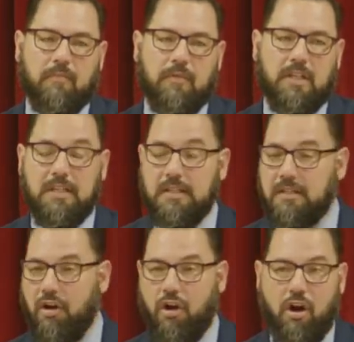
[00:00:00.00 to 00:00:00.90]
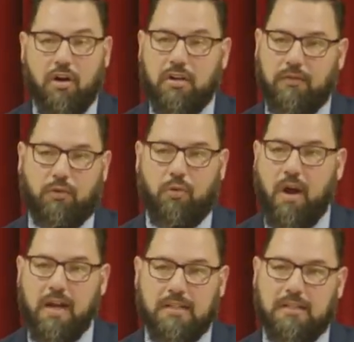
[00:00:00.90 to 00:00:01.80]
This is the heart of
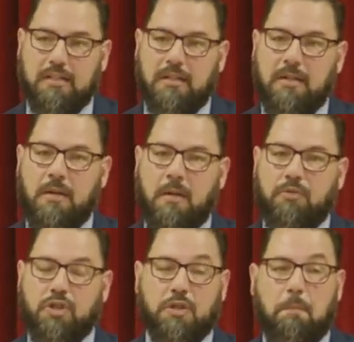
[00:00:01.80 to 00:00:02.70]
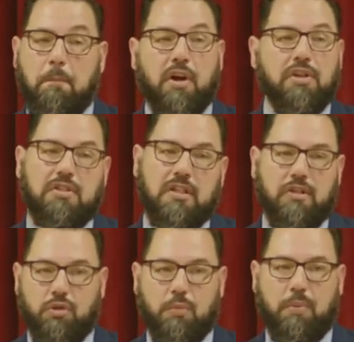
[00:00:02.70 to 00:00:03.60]
Christ just bursting
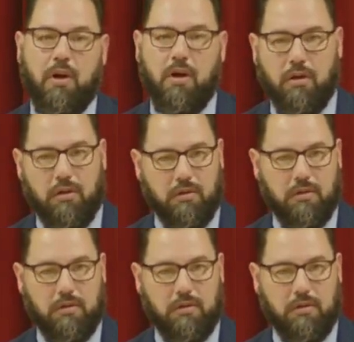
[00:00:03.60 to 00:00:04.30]
through Paul.